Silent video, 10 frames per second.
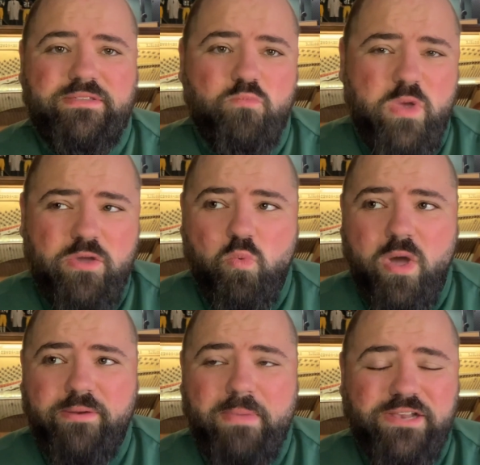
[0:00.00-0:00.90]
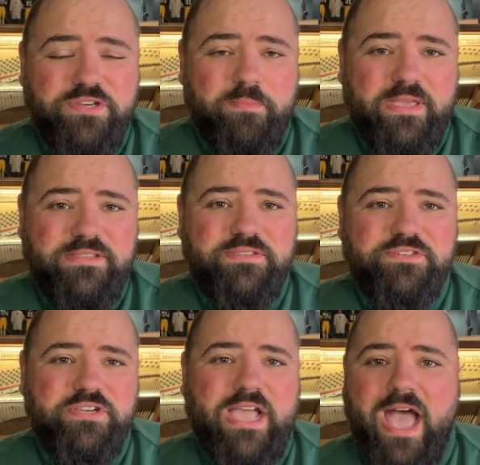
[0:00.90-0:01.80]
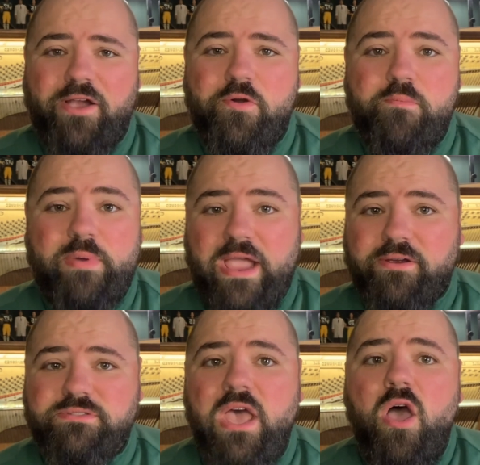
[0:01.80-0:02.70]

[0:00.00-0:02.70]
week one matchup against the Chicago Bears.